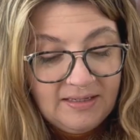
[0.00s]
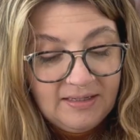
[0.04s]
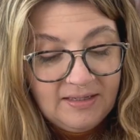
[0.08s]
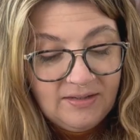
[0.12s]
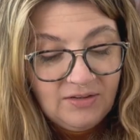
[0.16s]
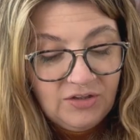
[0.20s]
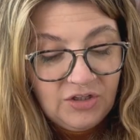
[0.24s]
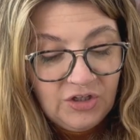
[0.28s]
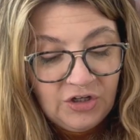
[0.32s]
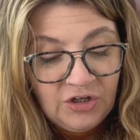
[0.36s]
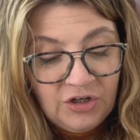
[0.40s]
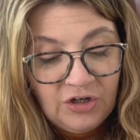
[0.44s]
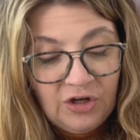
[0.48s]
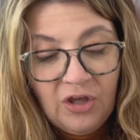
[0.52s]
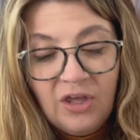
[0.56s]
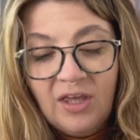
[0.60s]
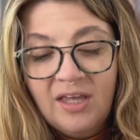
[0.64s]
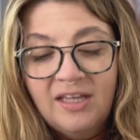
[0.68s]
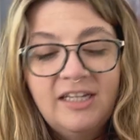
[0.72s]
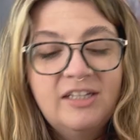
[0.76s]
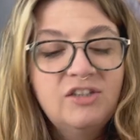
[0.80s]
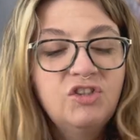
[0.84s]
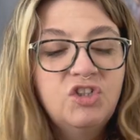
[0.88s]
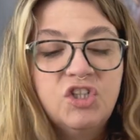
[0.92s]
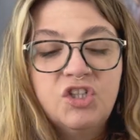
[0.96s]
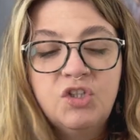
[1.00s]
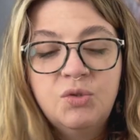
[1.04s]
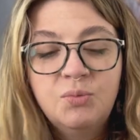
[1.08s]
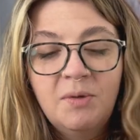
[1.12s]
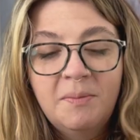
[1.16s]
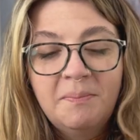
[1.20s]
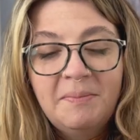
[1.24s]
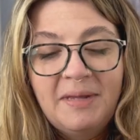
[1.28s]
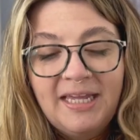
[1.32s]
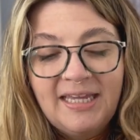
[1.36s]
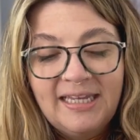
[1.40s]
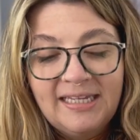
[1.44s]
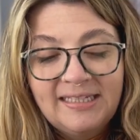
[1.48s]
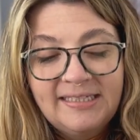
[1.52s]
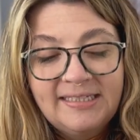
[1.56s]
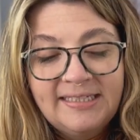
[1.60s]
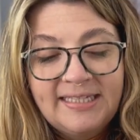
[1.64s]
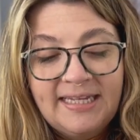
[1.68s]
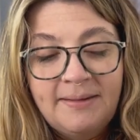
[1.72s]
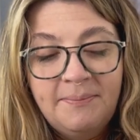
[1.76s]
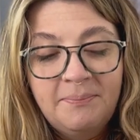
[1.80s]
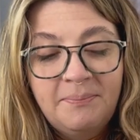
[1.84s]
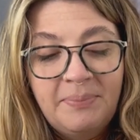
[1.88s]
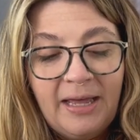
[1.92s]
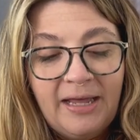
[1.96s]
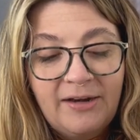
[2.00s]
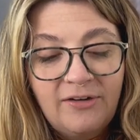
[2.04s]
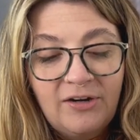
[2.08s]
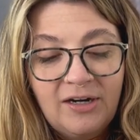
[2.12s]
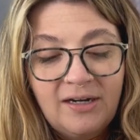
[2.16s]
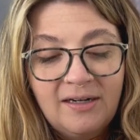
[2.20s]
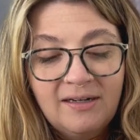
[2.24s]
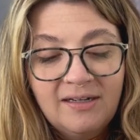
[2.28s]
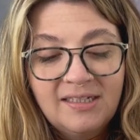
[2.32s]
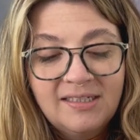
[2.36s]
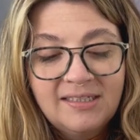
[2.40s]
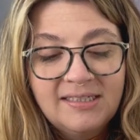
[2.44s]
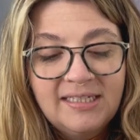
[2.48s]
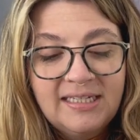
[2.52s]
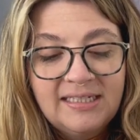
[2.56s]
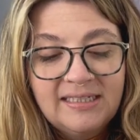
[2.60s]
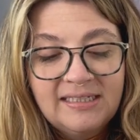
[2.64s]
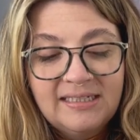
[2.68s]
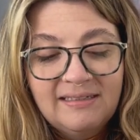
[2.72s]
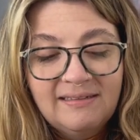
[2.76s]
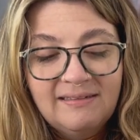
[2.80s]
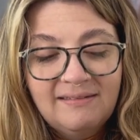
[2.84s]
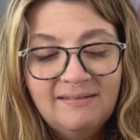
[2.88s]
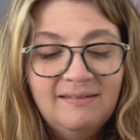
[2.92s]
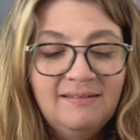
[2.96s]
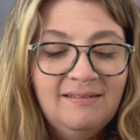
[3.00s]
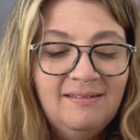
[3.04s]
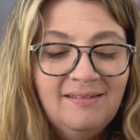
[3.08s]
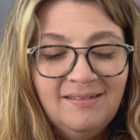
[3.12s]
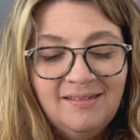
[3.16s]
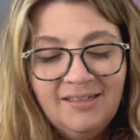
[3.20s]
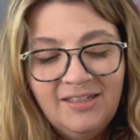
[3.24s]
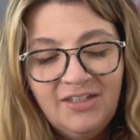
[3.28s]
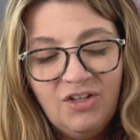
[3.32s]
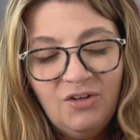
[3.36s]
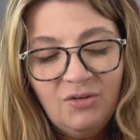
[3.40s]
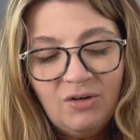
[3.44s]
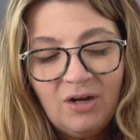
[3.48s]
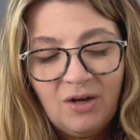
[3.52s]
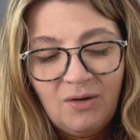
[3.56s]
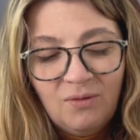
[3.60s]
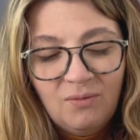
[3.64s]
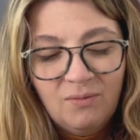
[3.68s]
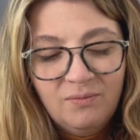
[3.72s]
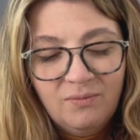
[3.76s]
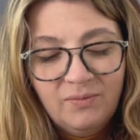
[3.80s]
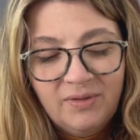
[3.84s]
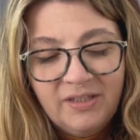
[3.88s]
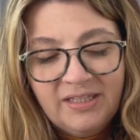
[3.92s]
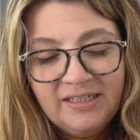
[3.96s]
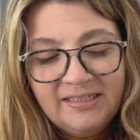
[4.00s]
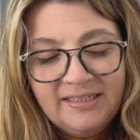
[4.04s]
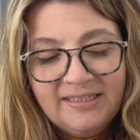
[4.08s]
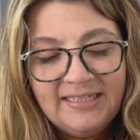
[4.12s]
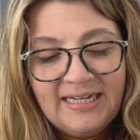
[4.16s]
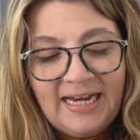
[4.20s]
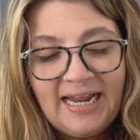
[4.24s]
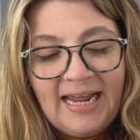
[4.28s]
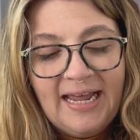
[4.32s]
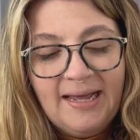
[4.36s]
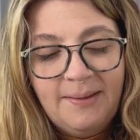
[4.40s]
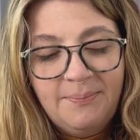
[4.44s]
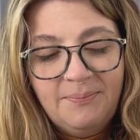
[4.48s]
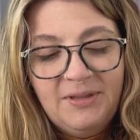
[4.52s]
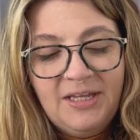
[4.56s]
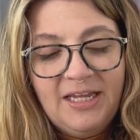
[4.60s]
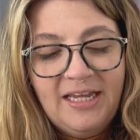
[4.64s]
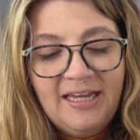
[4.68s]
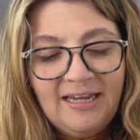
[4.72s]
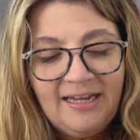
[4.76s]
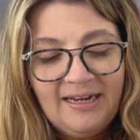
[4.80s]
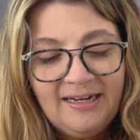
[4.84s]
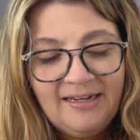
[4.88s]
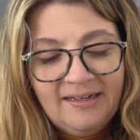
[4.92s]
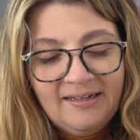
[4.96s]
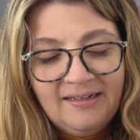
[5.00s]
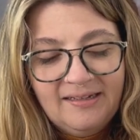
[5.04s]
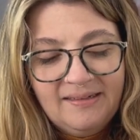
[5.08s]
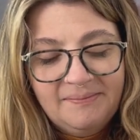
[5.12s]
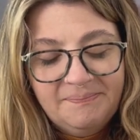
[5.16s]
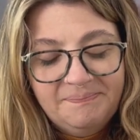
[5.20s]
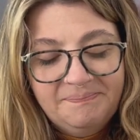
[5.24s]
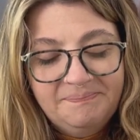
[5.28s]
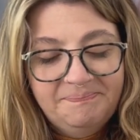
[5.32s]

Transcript: hook. It just will make it sit better, because it, with the snap, they kind of